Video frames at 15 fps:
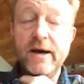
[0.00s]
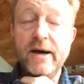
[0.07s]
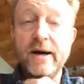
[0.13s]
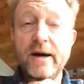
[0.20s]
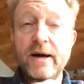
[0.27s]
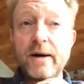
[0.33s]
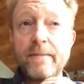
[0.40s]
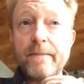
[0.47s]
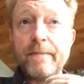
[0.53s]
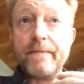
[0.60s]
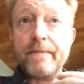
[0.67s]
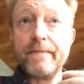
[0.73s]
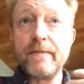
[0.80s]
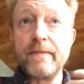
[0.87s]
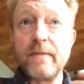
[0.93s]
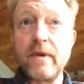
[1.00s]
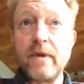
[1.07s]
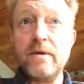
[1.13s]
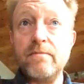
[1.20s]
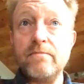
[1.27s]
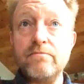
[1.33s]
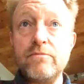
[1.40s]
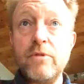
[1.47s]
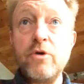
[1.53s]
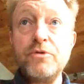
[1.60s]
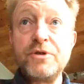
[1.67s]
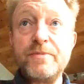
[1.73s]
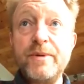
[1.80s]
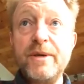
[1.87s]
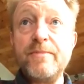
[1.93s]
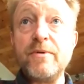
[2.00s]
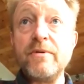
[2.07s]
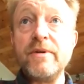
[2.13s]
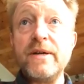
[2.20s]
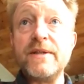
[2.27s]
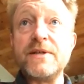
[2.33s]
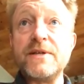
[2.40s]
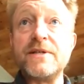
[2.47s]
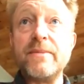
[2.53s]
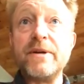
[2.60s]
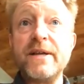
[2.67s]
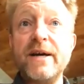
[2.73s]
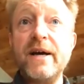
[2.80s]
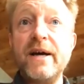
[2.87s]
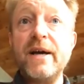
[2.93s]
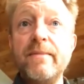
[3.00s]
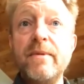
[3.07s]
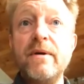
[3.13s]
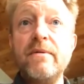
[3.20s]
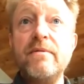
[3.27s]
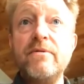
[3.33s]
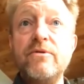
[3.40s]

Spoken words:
Um, Most people in the summertime